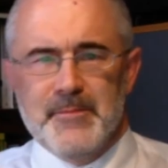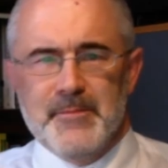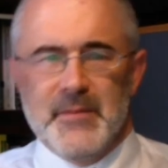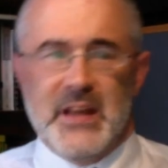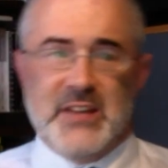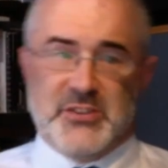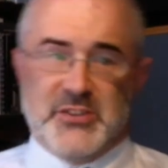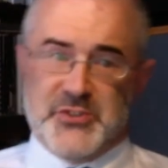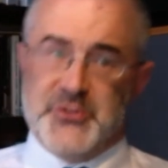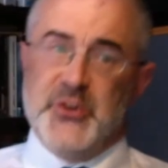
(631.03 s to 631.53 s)

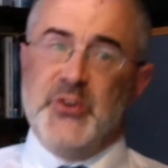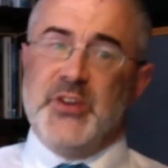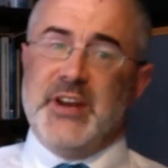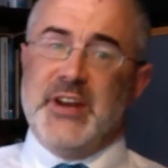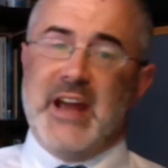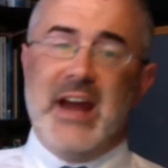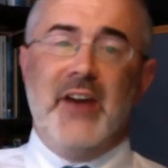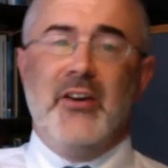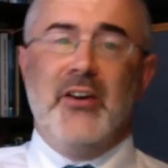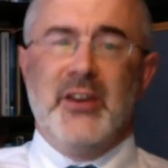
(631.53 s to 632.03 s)
It's true that
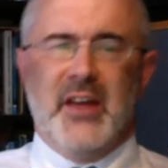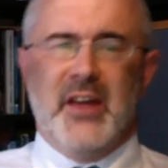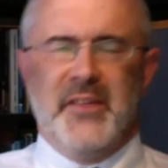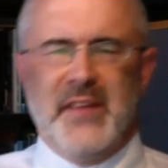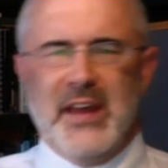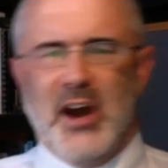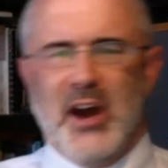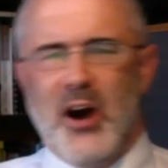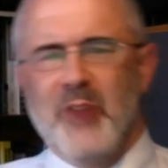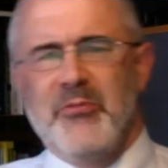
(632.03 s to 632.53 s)
Aaron had
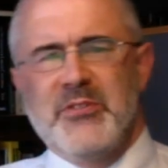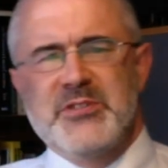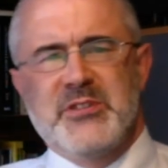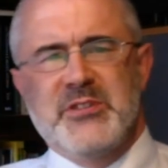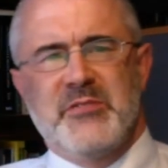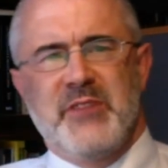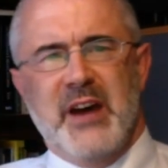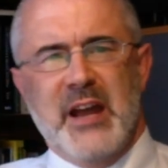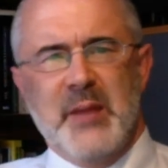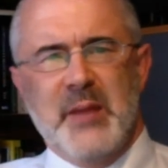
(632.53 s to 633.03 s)
the office
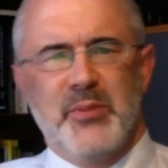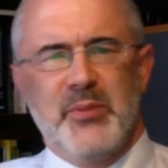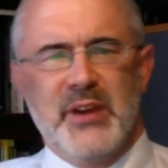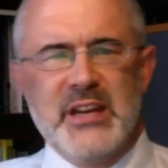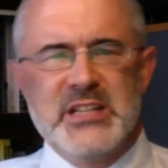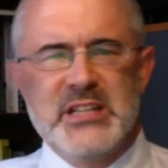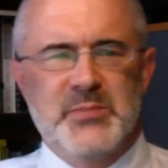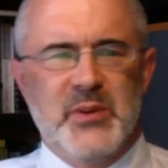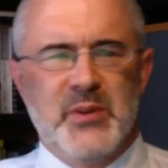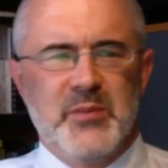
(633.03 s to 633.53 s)
of high
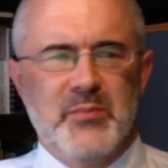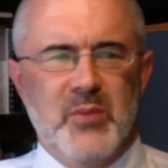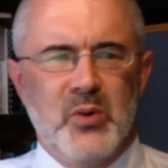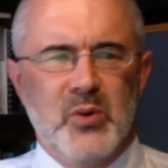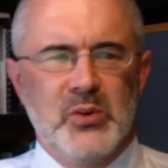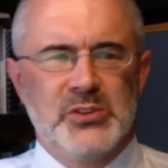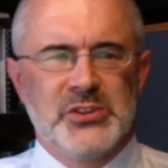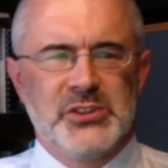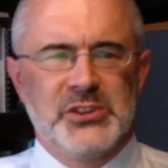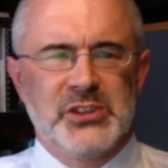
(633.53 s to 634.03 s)
priest, but
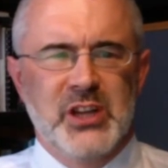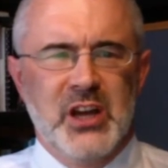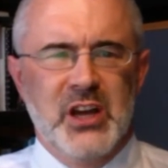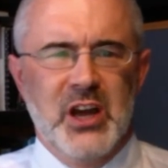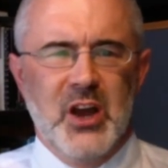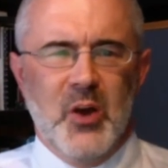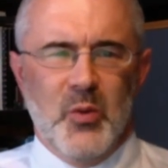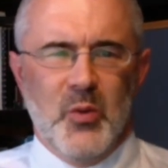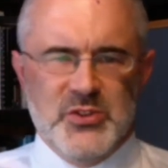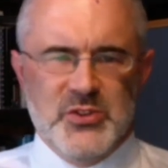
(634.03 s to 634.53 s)
Moses
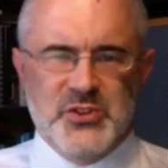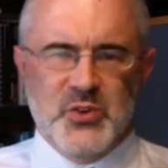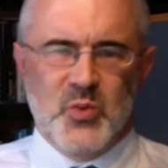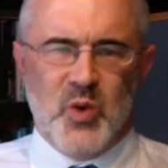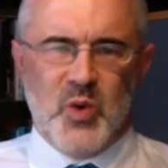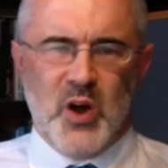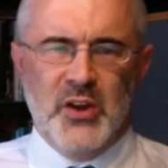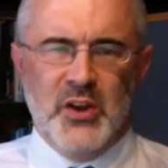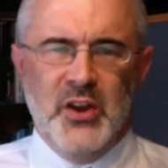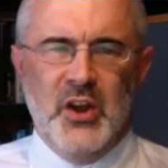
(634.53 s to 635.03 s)
was the
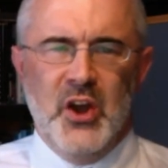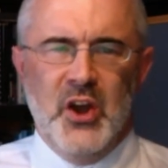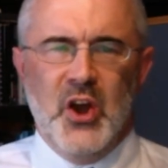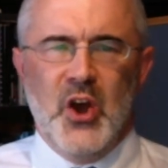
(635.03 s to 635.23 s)
one